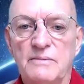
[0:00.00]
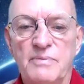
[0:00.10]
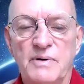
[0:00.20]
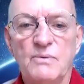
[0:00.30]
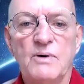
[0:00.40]

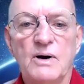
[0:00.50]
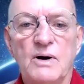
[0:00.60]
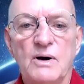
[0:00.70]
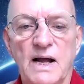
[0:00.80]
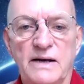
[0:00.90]
but
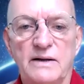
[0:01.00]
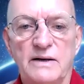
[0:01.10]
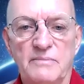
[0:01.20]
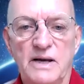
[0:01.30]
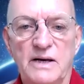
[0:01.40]
worldwide.
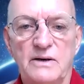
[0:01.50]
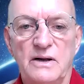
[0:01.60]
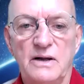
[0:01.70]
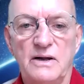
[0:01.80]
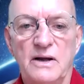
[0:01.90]
It
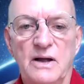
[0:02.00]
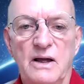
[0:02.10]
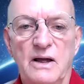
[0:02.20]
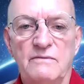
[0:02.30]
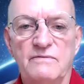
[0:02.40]
made
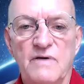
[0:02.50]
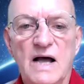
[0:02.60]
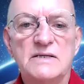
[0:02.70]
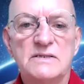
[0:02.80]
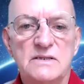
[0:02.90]

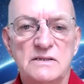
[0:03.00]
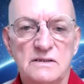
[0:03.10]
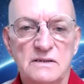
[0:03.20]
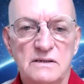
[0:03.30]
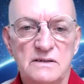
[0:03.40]
vast
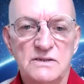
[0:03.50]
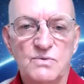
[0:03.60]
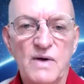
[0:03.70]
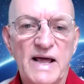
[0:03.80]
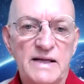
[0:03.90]

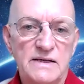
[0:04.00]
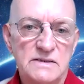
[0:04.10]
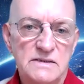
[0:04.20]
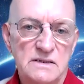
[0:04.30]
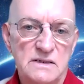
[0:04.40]

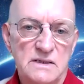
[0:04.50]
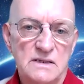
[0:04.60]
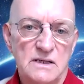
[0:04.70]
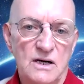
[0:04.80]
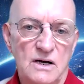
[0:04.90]
swathes
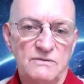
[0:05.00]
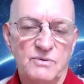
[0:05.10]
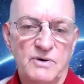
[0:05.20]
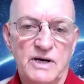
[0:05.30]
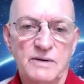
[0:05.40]
of
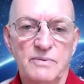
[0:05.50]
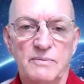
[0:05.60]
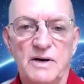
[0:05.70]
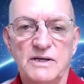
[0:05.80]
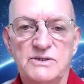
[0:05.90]
the working
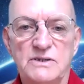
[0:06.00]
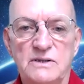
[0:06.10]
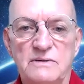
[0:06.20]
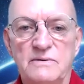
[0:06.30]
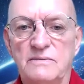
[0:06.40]
population
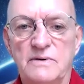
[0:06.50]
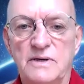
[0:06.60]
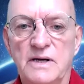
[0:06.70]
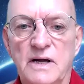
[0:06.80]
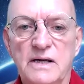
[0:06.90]
in
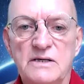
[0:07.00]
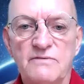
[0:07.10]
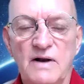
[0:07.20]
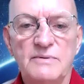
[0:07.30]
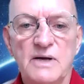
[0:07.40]

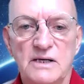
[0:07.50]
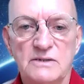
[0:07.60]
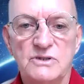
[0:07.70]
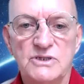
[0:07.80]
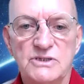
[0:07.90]
developed
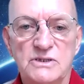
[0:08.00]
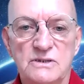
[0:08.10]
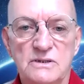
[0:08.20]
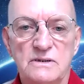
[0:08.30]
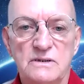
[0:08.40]
countries
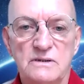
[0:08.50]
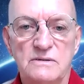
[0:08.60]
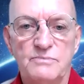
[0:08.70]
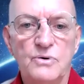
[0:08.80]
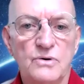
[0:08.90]

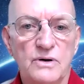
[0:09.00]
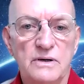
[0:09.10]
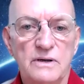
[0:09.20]
poorer